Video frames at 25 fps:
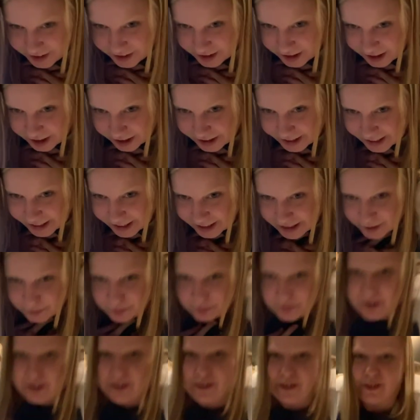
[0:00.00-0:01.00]
Yeah.
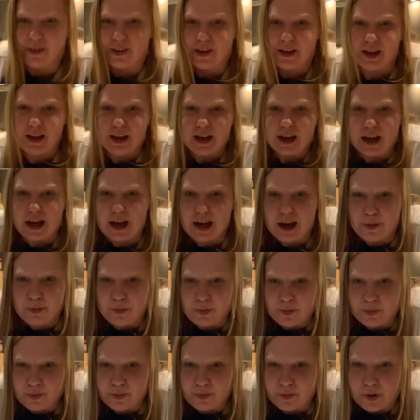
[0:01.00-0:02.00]

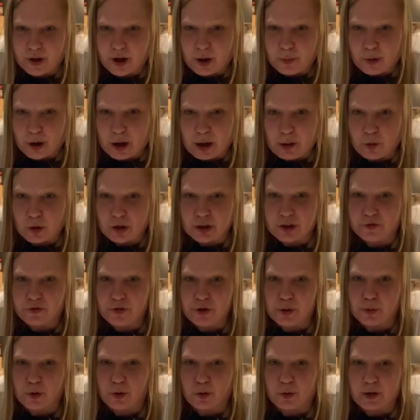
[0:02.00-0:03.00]
I might watch a few
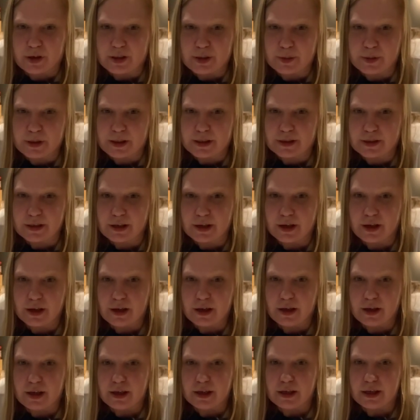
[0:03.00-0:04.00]
more recipes.
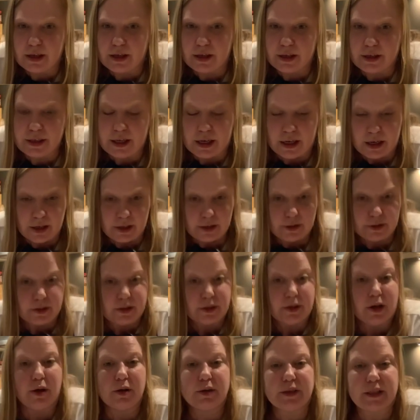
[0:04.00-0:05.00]
Yeah,
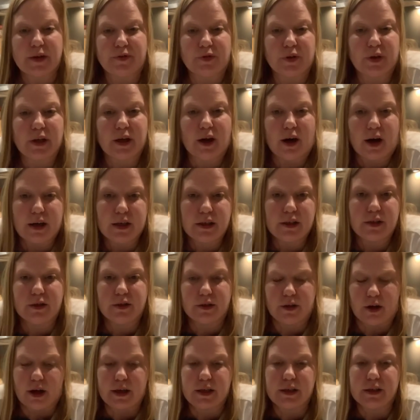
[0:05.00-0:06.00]
no, definitely.
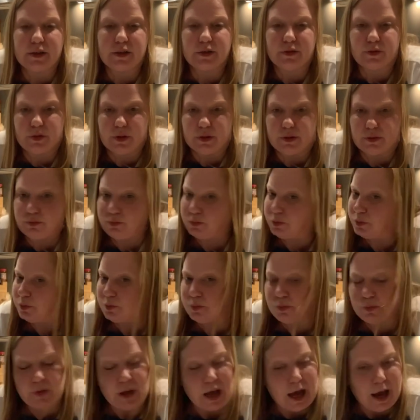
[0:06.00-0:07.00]

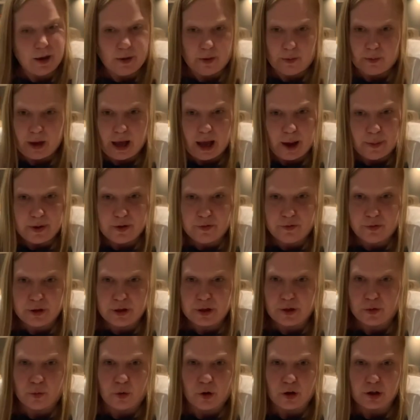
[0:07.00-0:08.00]
I'm happy for you to
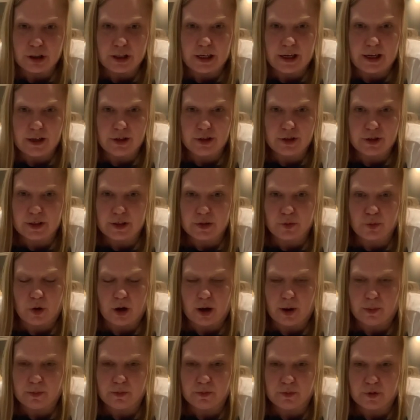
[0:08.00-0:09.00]
watch, Ange. That's why
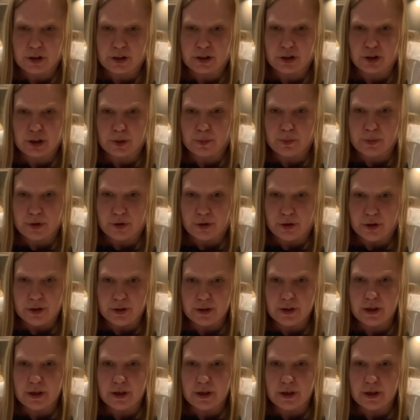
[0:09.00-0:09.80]
I'm just jumping on.